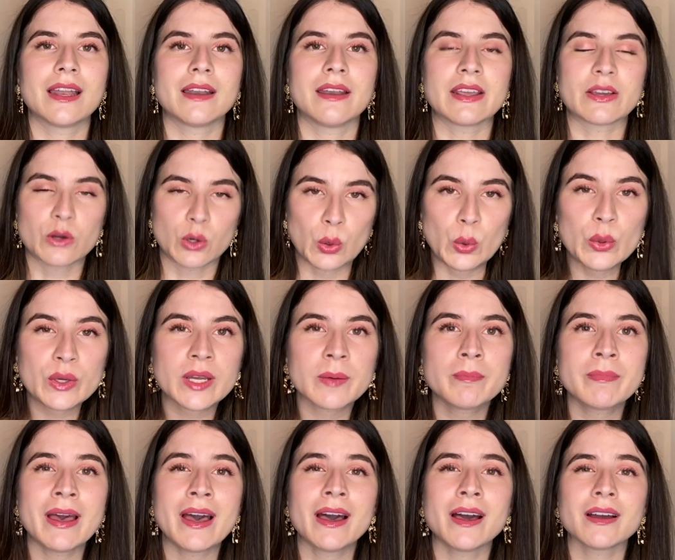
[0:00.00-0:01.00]
Nico
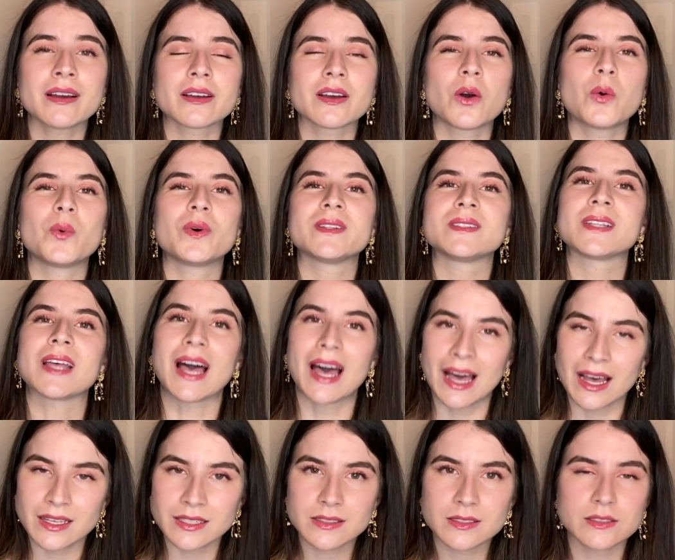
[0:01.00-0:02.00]
Hulkenberg was
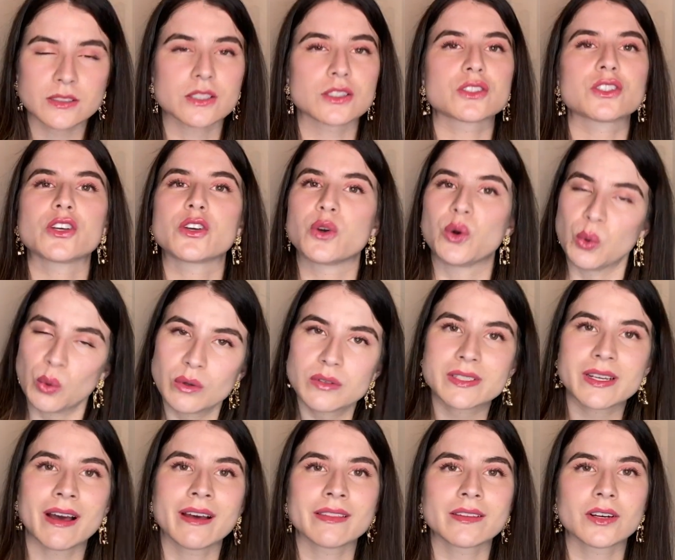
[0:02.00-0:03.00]
asked to cool
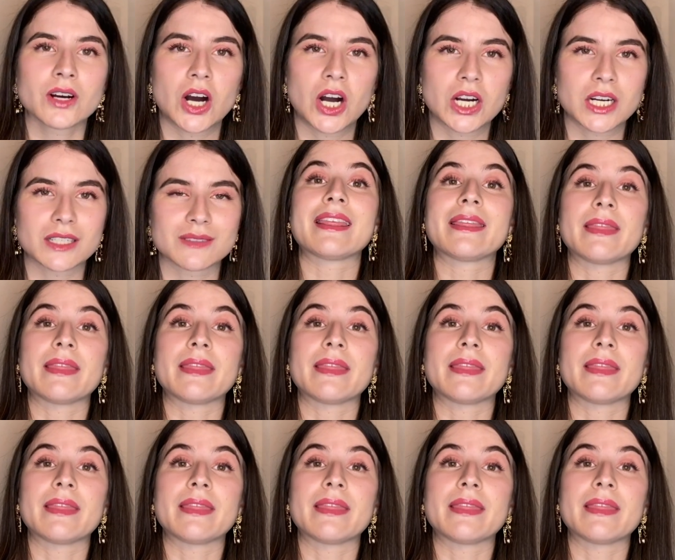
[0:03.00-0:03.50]
down the car.